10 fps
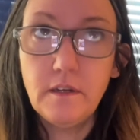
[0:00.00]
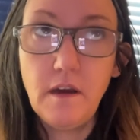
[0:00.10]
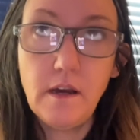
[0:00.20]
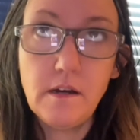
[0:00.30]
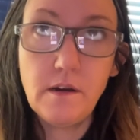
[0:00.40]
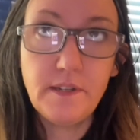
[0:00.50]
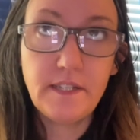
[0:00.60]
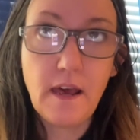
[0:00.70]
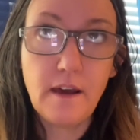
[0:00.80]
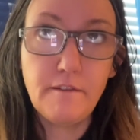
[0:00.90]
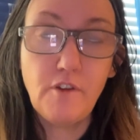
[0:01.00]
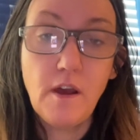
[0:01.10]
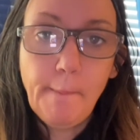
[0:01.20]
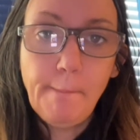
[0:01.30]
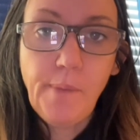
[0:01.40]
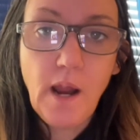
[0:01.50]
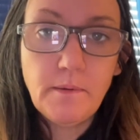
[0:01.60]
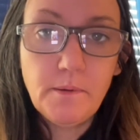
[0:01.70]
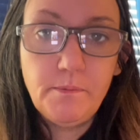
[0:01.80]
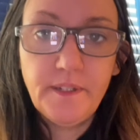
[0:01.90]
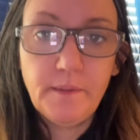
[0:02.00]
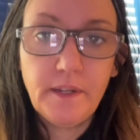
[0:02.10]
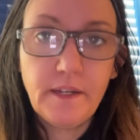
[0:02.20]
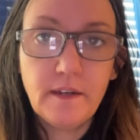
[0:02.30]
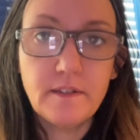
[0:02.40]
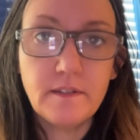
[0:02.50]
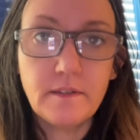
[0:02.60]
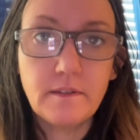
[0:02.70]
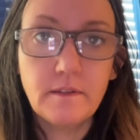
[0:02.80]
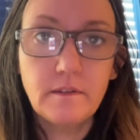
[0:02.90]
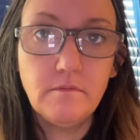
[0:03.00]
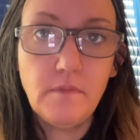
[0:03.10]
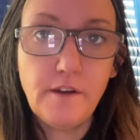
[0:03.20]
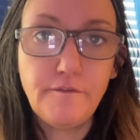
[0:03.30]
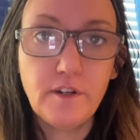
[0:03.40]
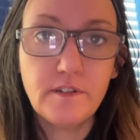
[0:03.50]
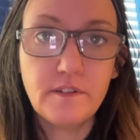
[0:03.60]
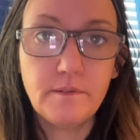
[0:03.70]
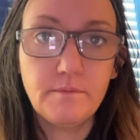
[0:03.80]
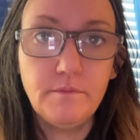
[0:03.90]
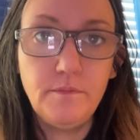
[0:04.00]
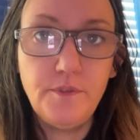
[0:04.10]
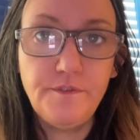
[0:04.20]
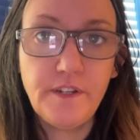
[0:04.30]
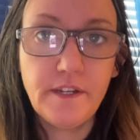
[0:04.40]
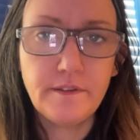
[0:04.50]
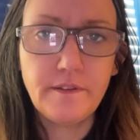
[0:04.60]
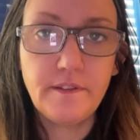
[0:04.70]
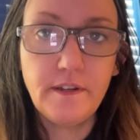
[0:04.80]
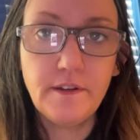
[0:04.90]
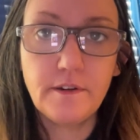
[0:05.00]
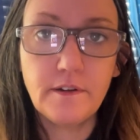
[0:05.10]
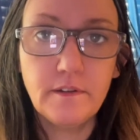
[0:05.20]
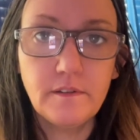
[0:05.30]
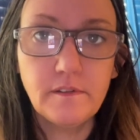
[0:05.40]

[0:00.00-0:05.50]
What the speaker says: I always have. Probably because my first movie at the theater,